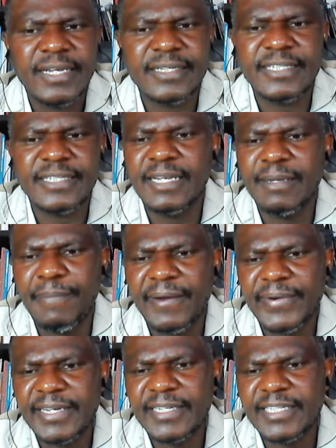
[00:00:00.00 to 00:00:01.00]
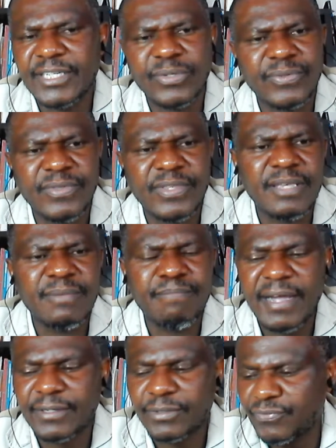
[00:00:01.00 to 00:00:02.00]
deliberating on the
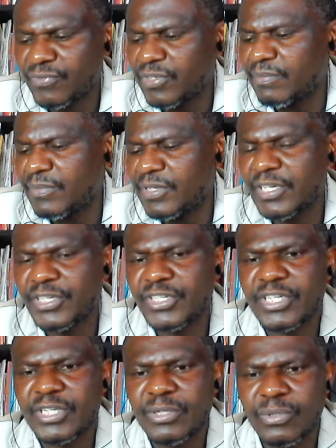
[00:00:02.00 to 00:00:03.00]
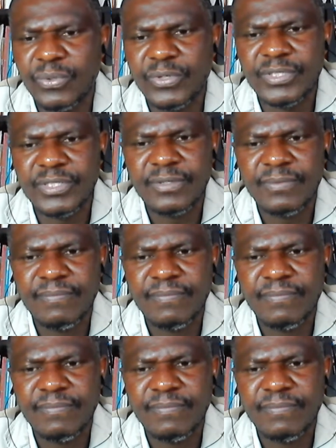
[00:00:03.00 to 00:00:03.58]
impact of the limitation clause